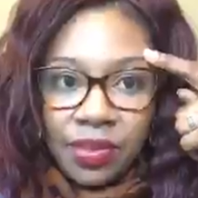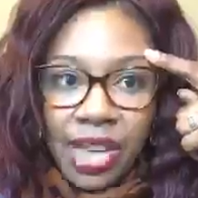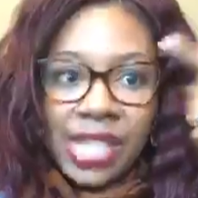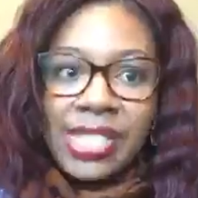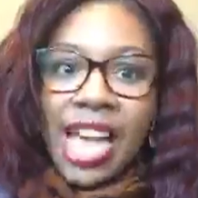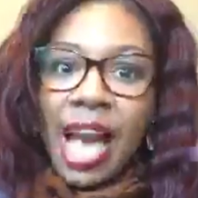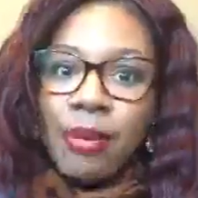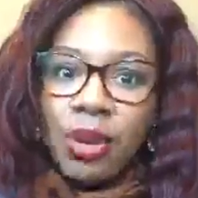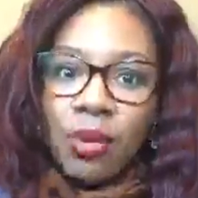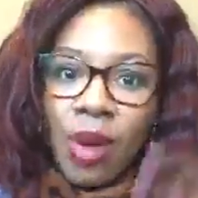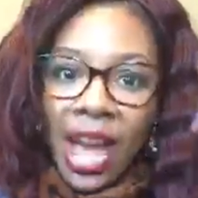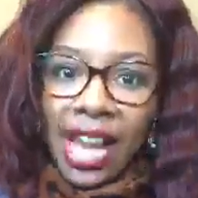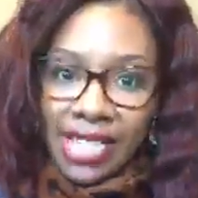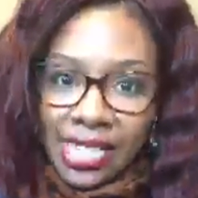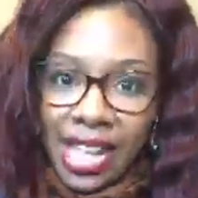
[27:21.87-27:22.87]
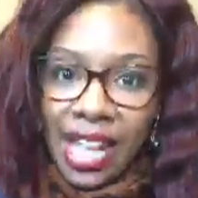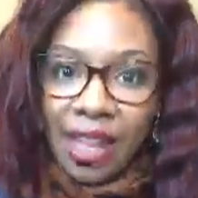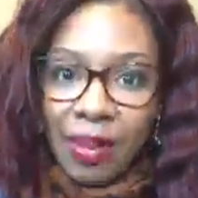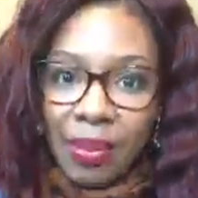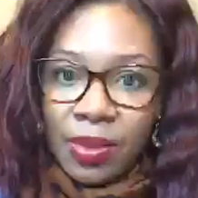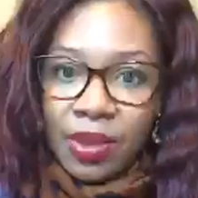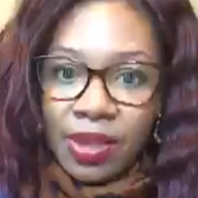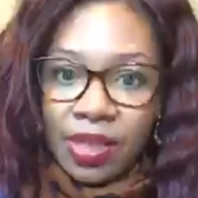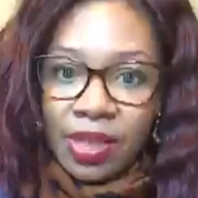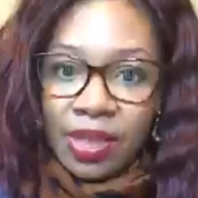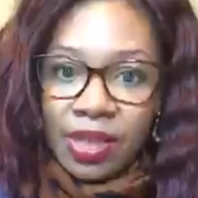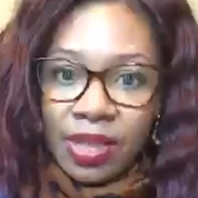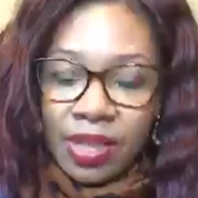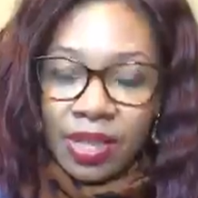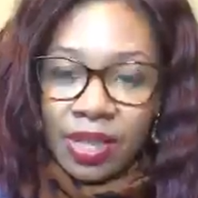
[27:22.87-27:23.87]
It's time to rise up.
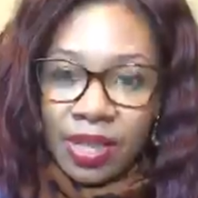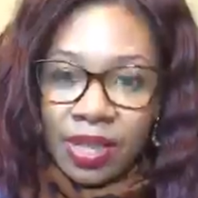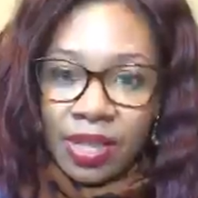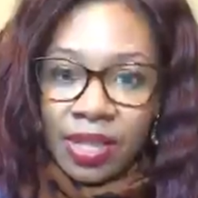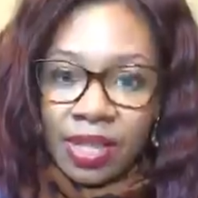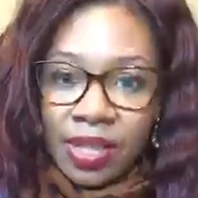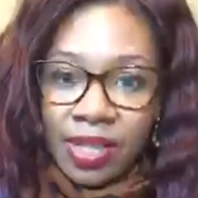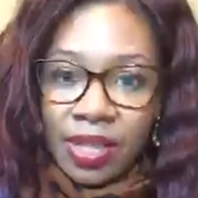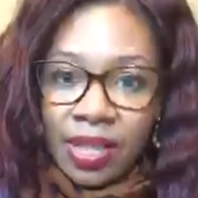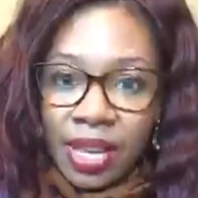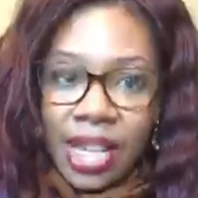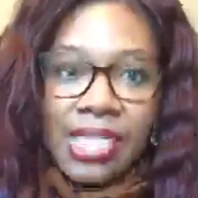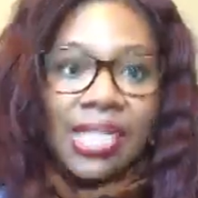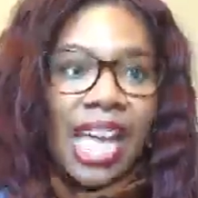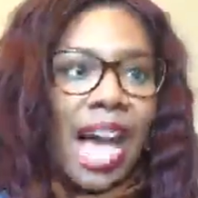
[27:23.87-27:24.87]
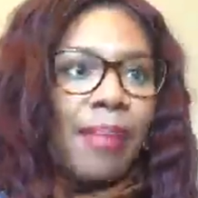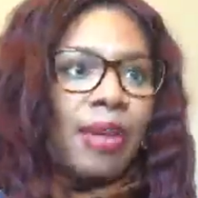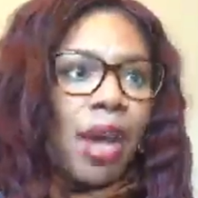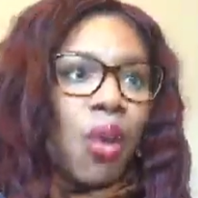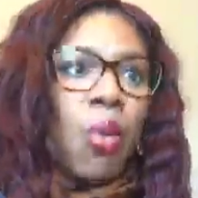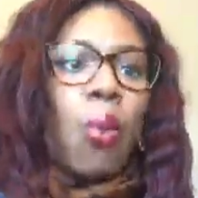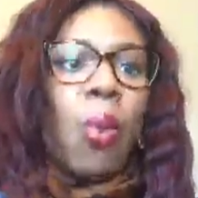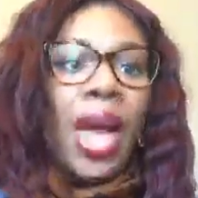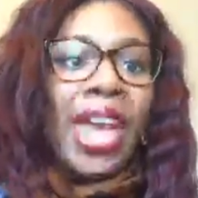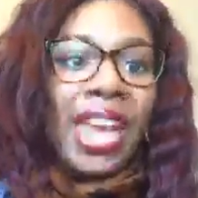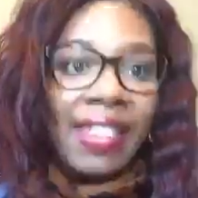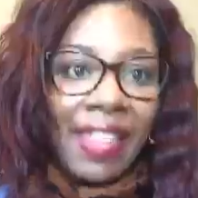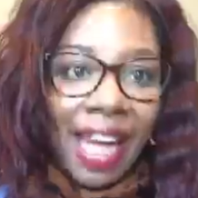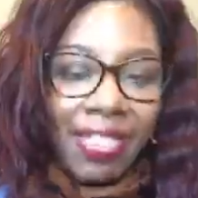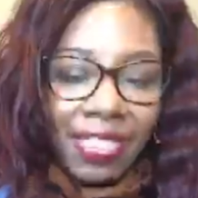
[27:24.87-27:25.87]
It's time to
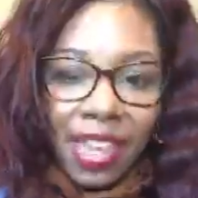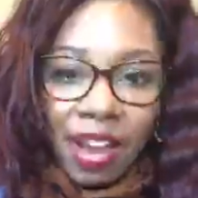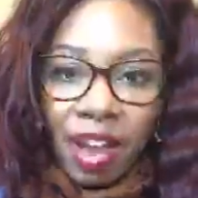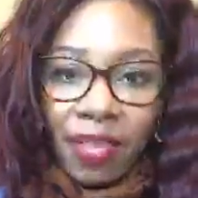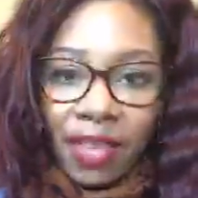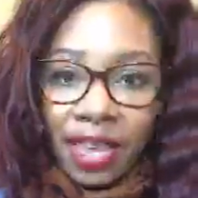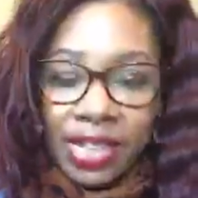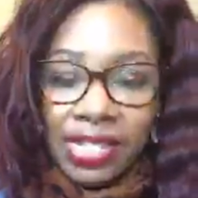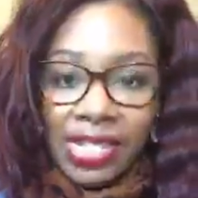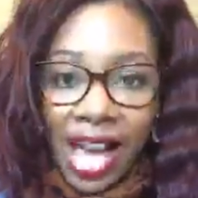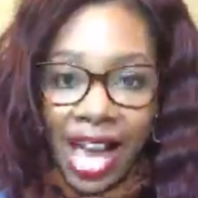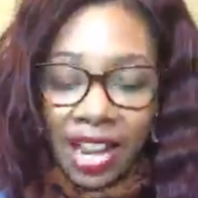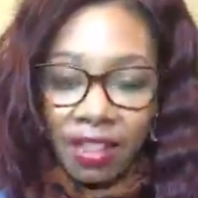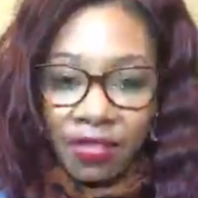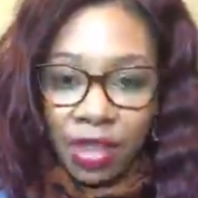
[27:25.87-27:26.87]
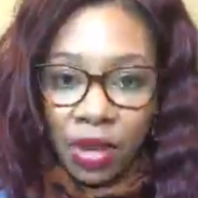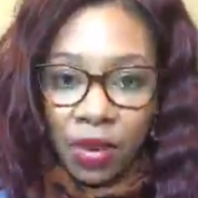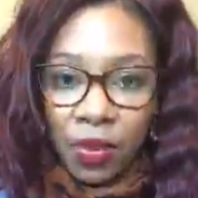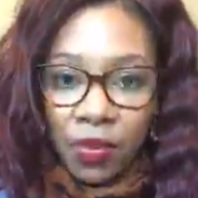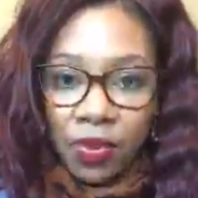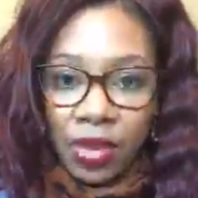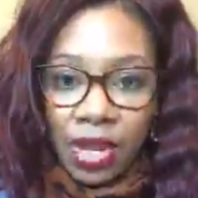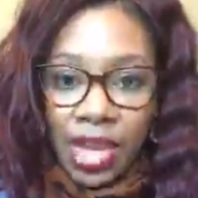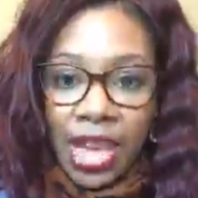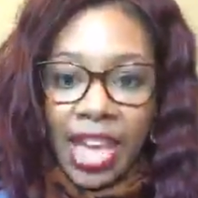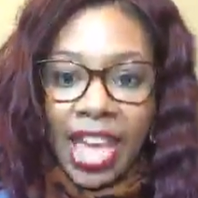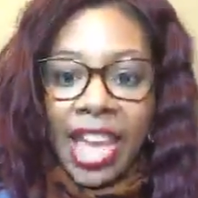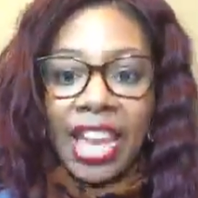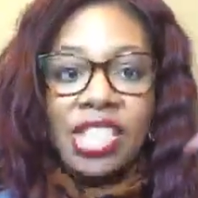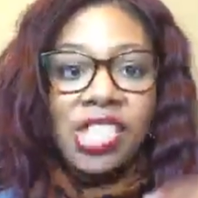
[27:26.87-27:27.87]
awaken that thing on the inside of you.
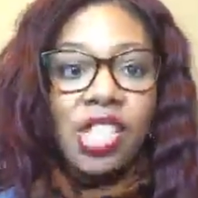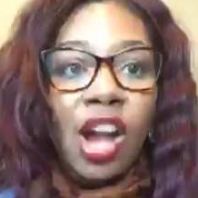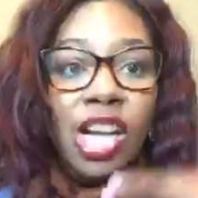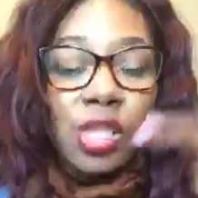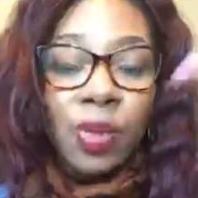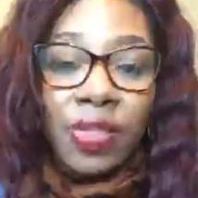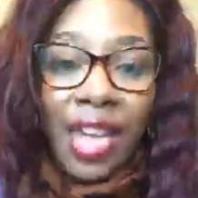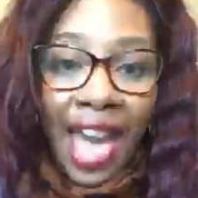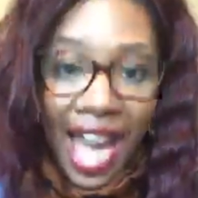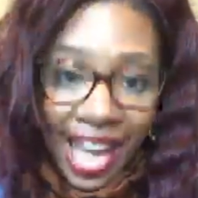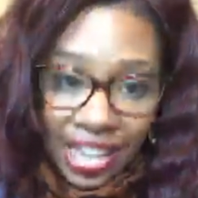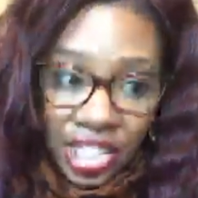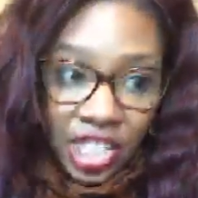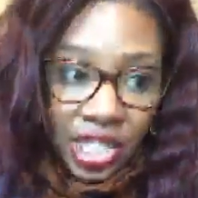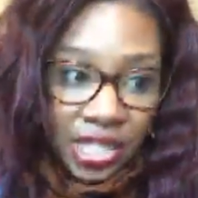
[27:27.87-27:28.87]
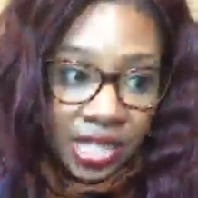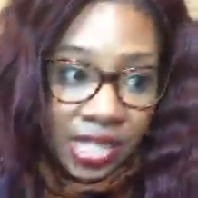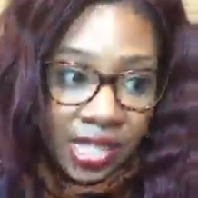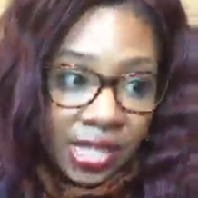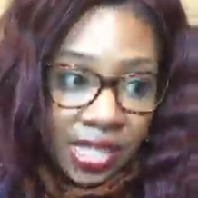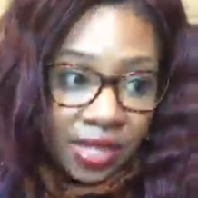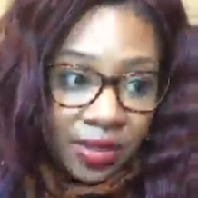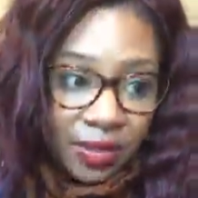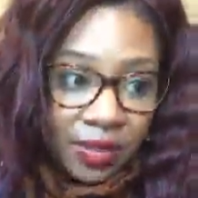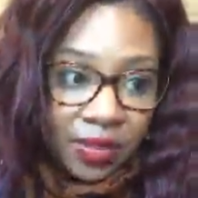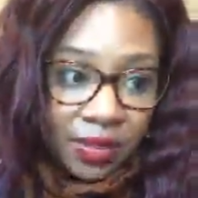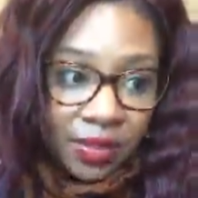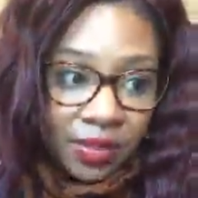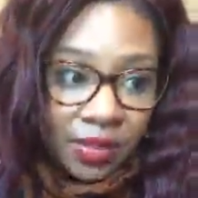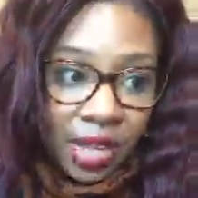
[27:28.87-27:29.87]
And it starts with actions.
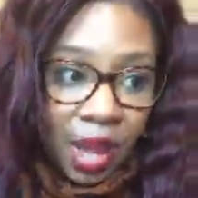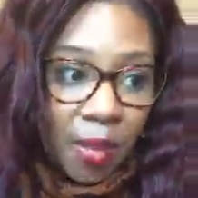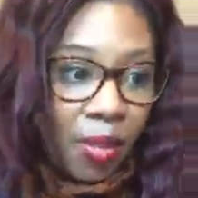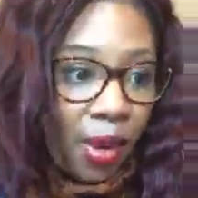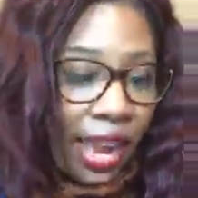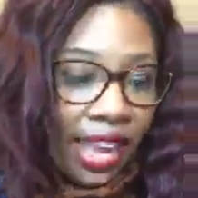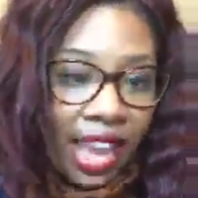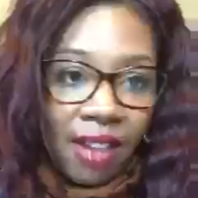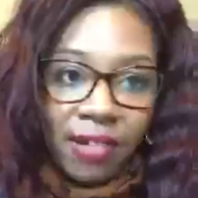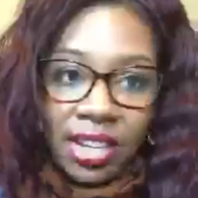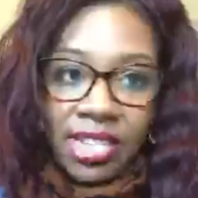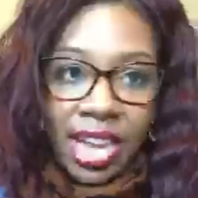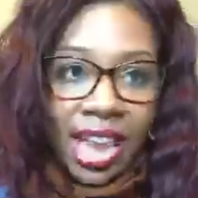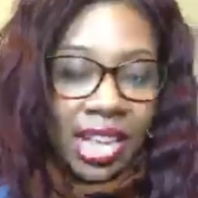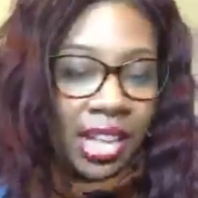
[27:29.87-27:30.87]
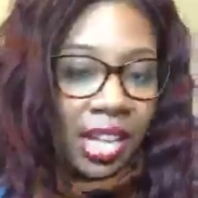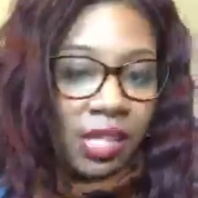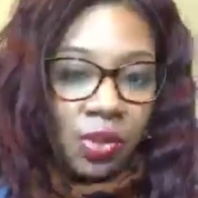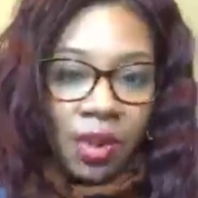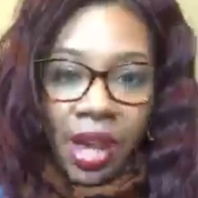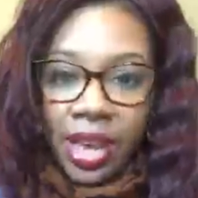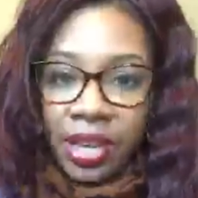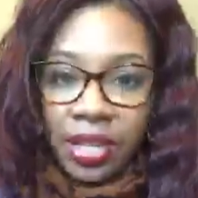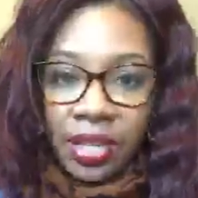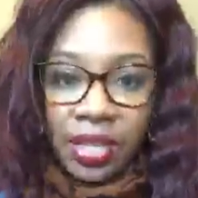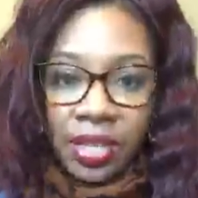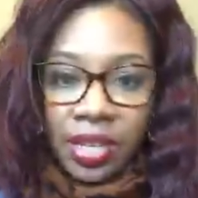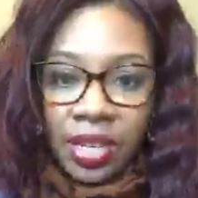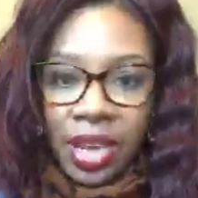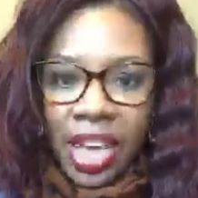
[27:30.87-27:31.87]
Break every chain. That's right.
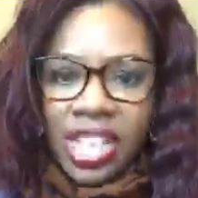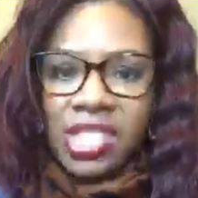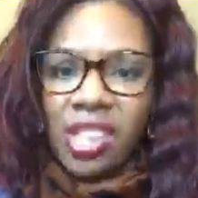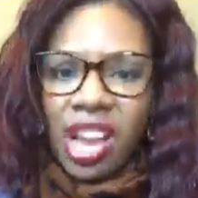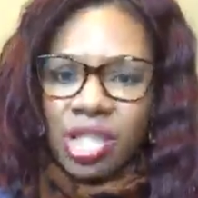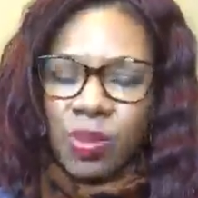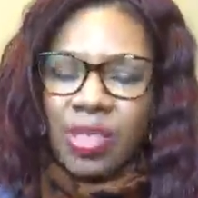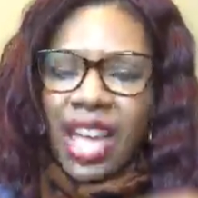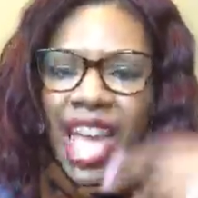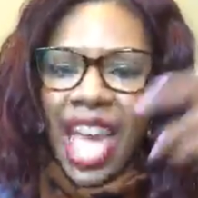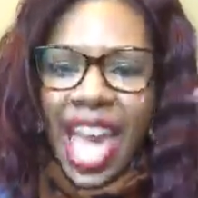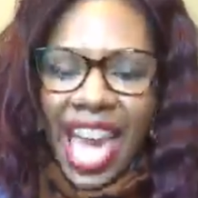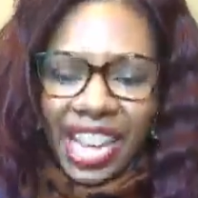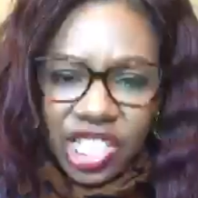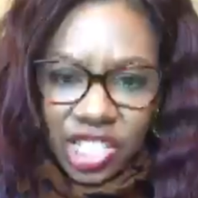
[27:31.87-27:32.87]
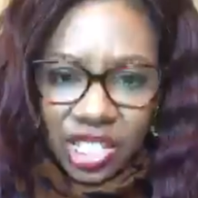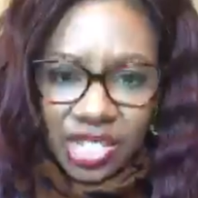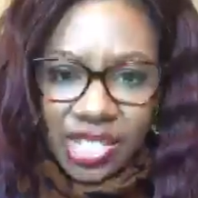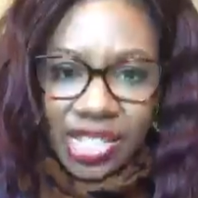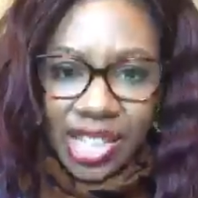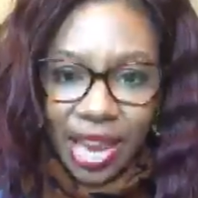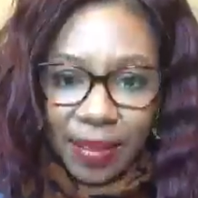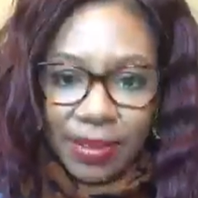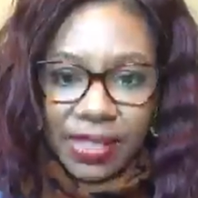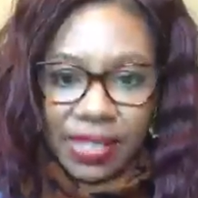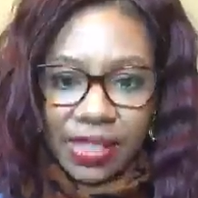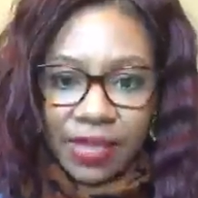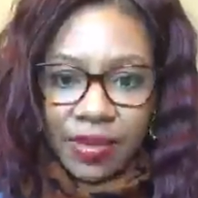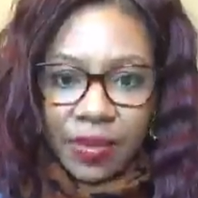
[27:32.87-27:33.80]
It starts with action steps.